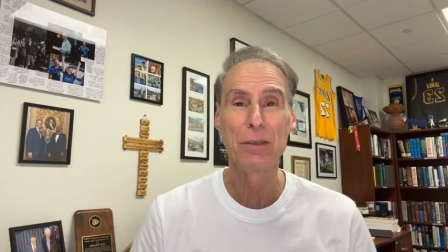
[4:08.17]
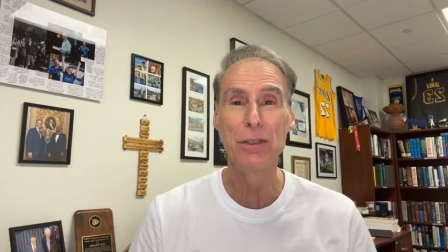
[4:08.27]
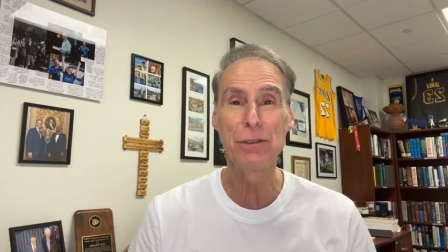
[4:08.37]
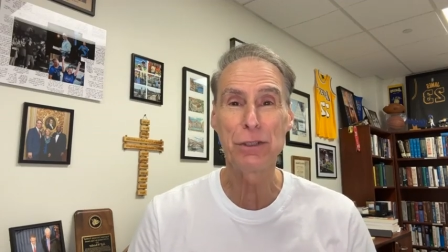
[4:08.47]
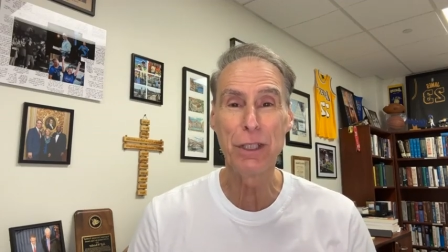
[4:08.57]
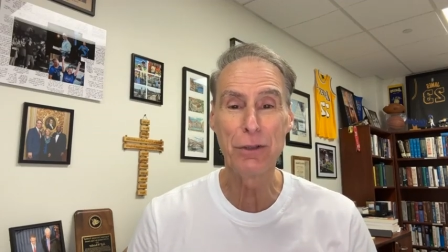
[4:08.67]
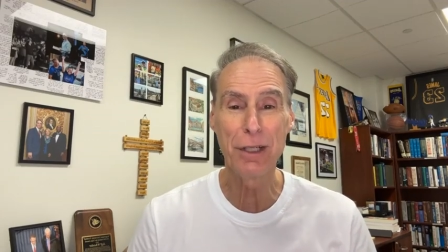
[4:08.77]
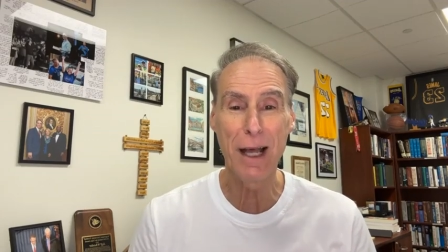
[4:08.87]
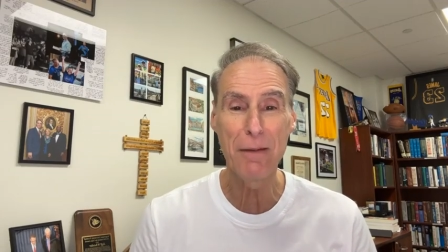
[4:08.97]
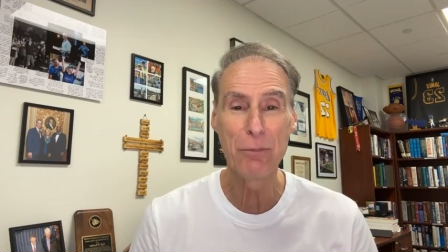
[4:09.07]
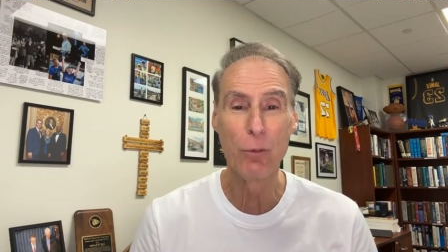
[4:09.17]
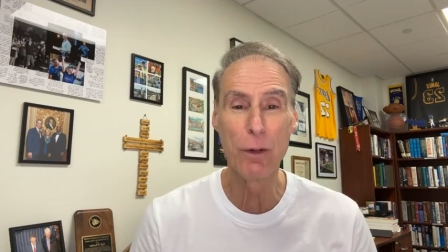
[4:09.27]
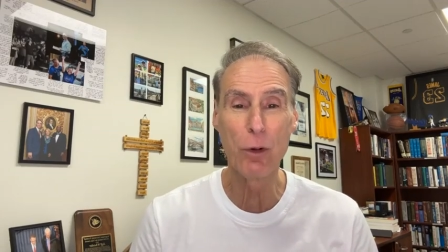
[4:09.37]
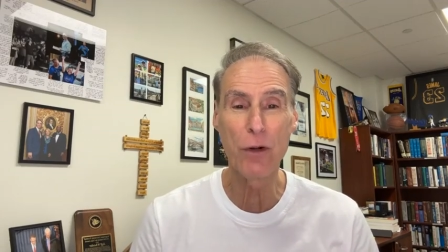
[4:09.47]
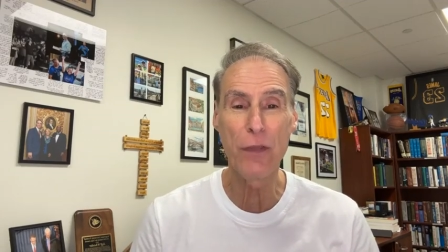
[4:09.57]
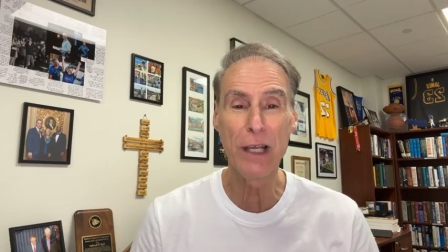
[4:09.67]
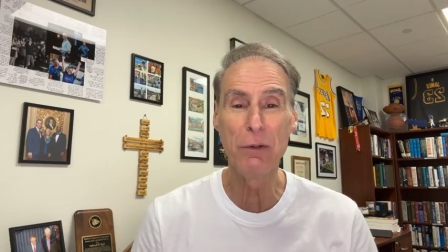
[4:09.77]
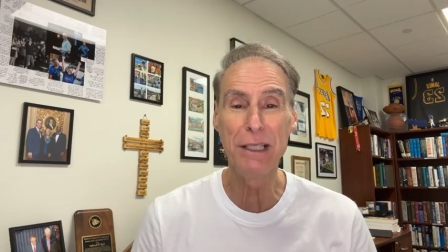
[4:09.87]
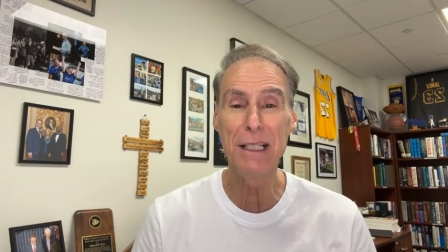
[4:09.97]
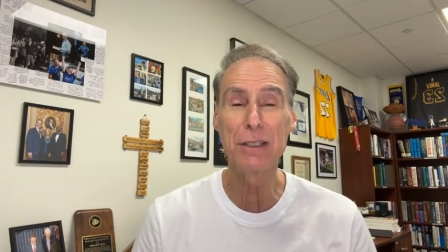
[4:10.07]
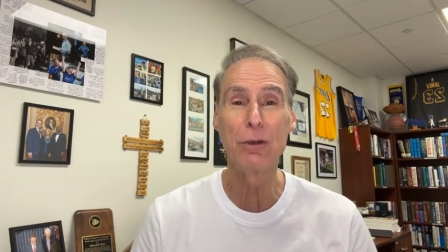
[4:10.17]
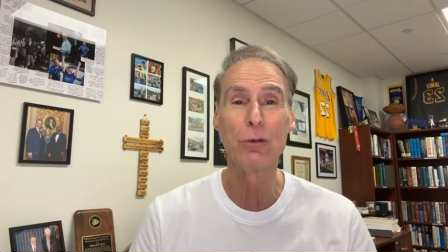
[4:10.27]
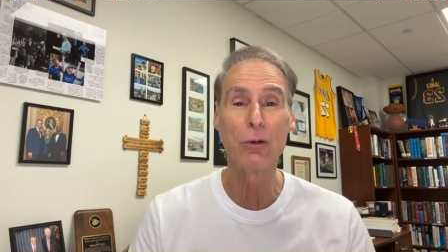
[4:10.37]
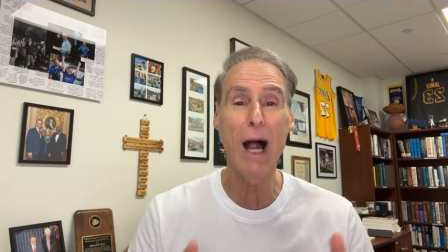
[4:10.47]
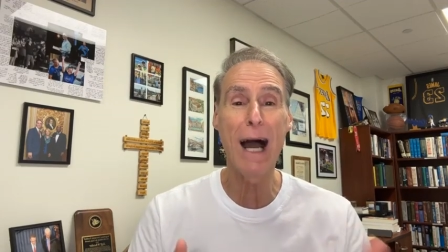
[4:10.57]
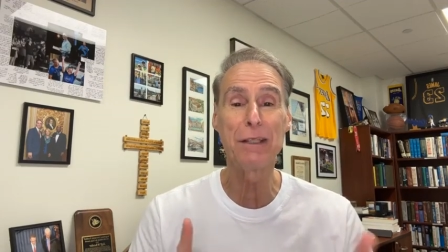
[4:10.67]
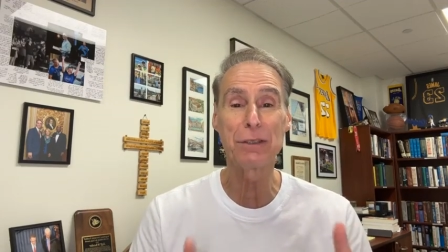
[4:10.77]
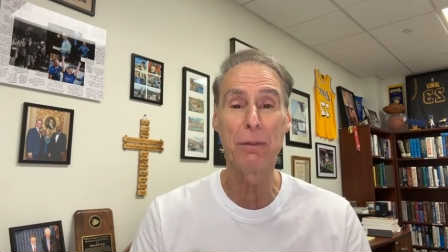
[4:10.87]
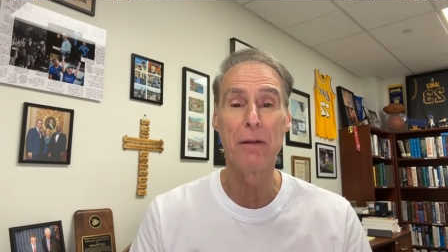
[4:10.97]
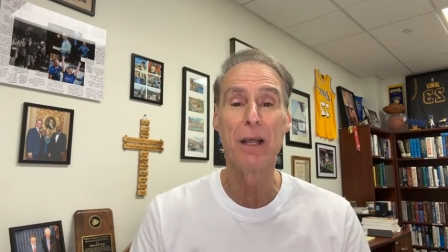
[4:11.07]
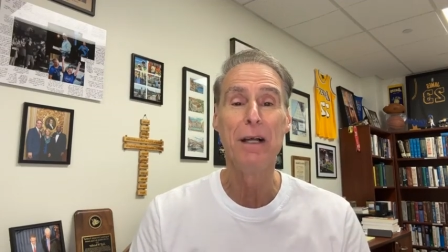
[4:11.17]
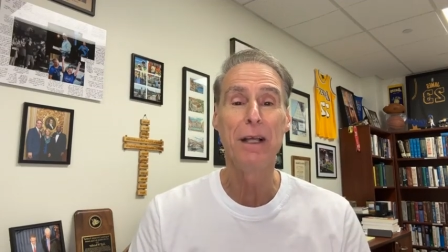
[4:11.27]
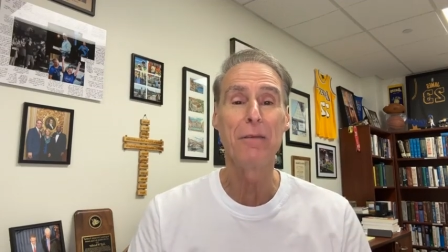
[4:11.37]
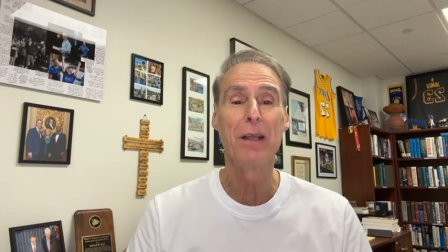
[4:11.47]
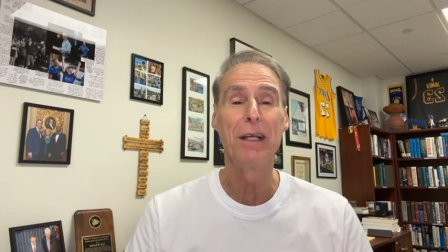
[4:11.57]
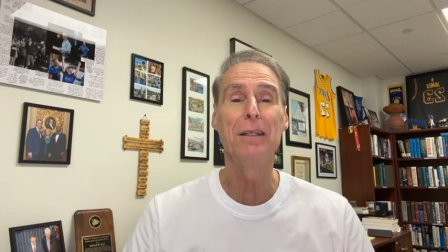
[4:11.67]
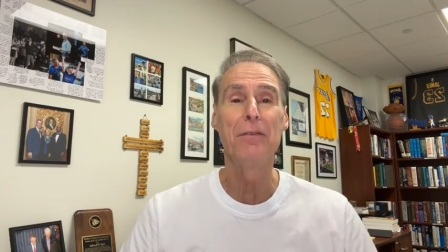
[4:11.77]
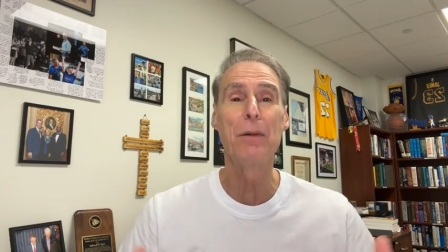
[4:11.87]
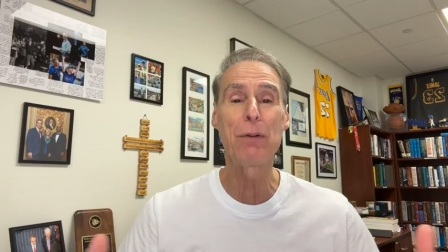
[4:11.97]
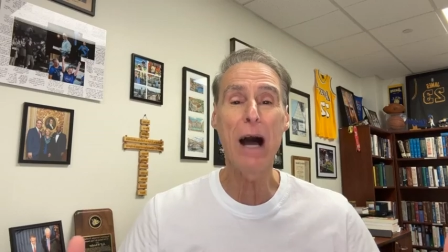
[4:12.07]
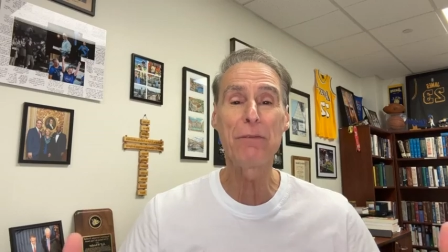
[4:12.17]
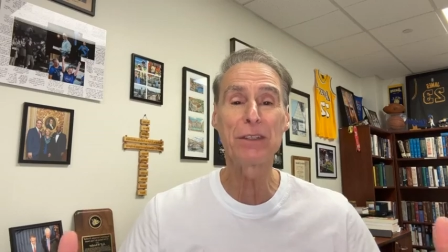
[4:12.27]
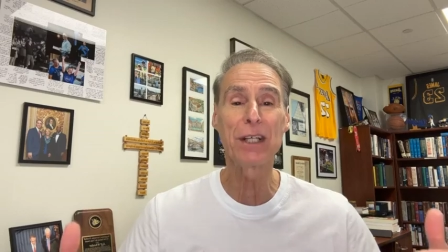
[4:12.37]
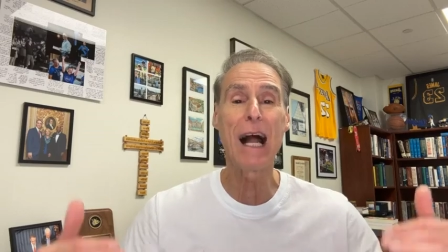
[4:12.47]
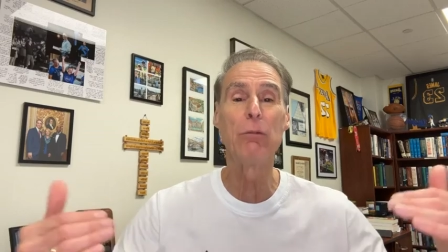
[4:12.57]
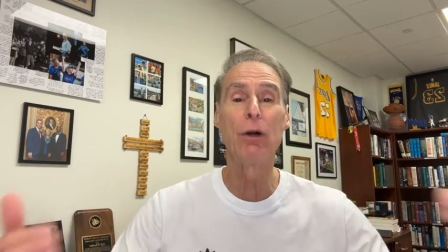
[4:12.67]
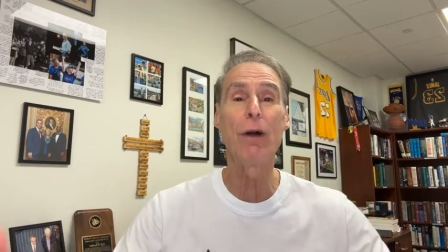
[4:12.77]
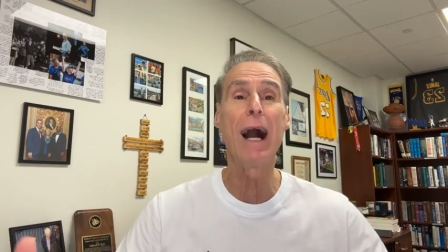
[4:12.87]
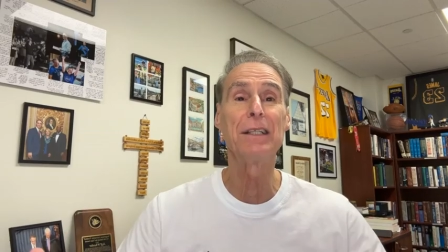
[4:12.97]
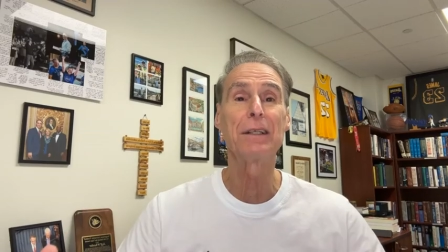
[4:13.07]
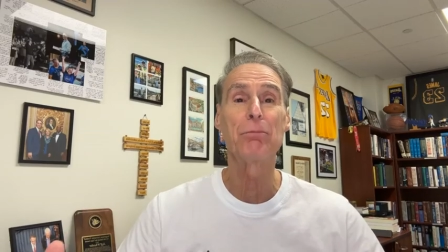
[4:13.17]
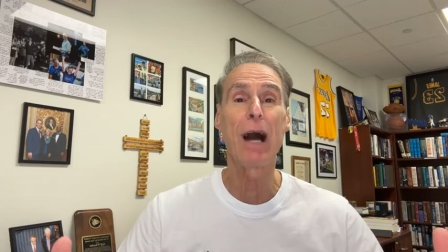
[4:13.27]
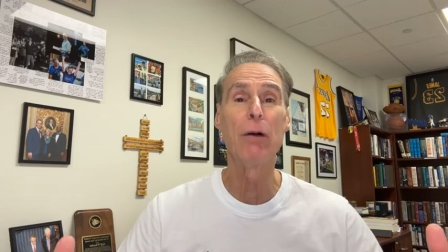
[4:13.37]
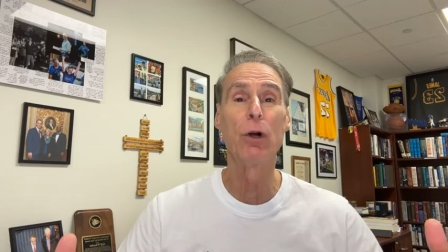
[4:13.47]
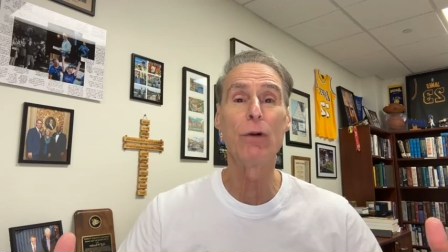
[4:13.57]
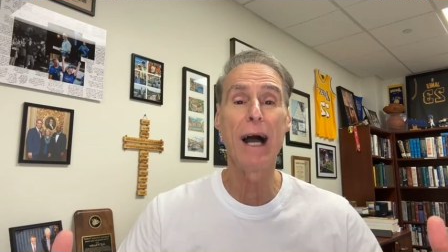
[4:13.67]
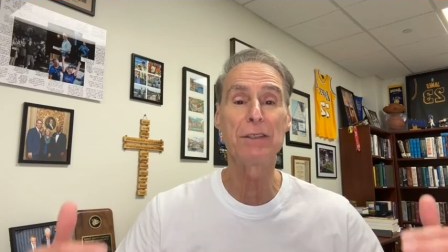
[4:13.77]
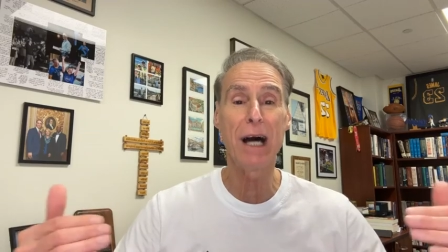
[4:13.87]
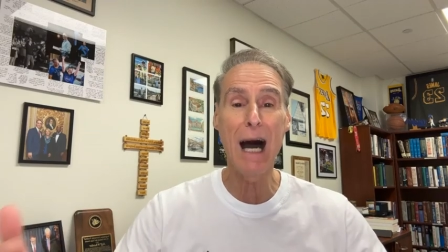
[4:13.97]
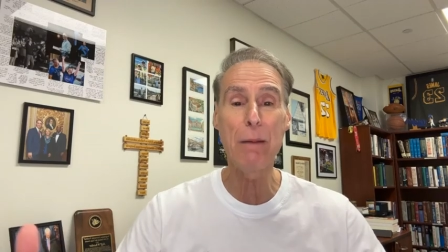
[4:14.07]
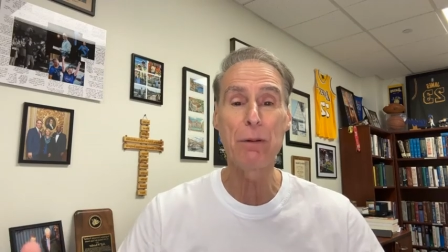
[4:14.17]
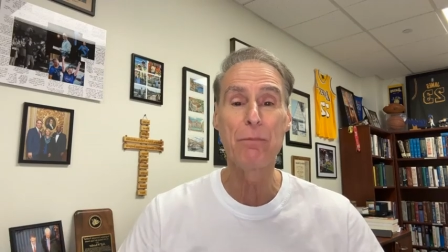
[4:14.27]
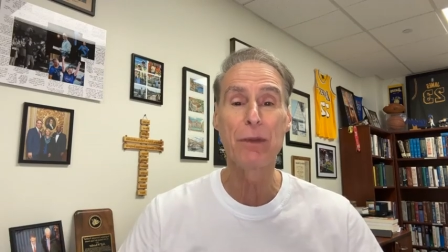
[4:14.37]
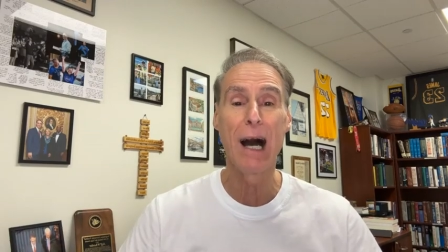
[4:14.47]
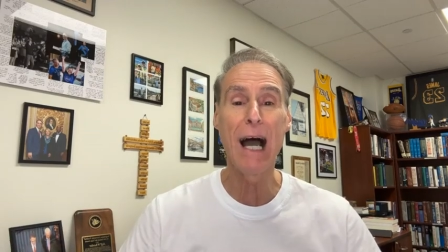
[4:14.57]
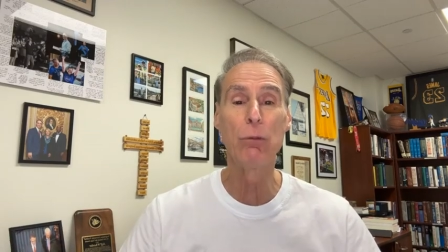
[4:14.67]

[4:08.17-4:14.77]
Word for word: Good to see you today. One more thing we need to rise above. The prophet said, I will rise. I will rise up.